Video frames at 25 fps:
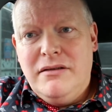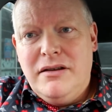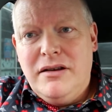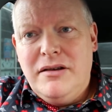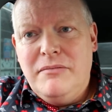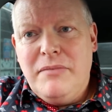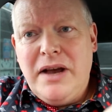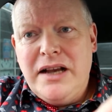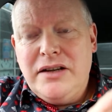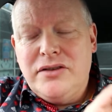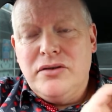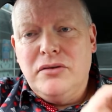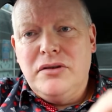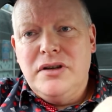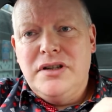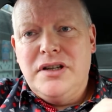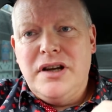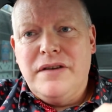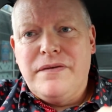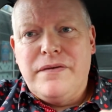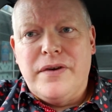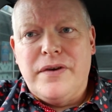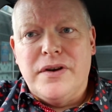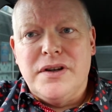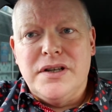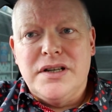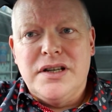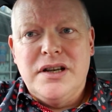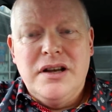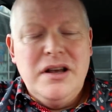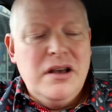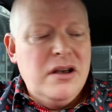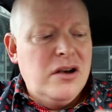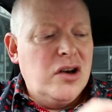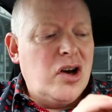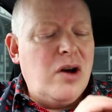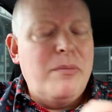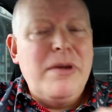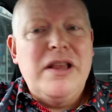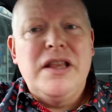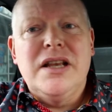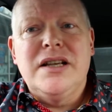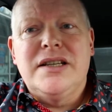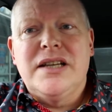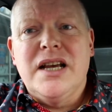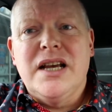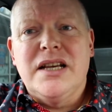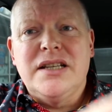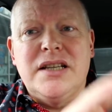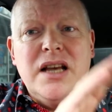It makes all the difference. Comment that
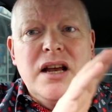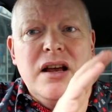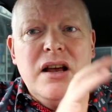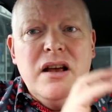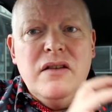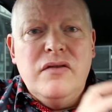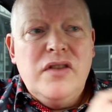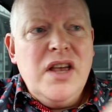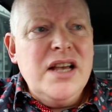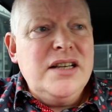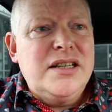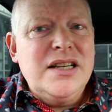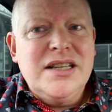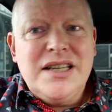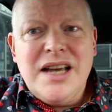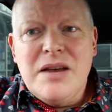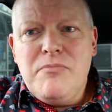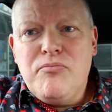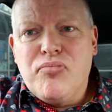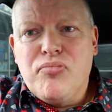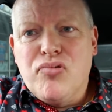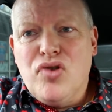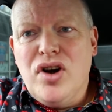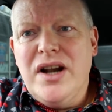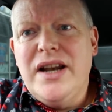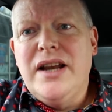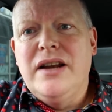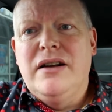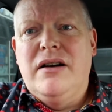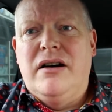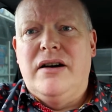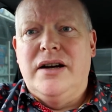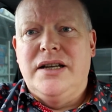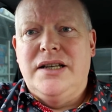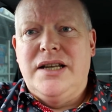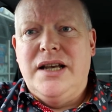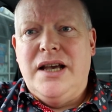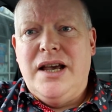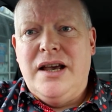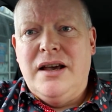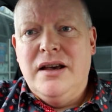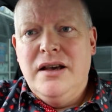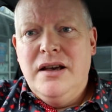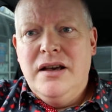says, this is a brilliant idea.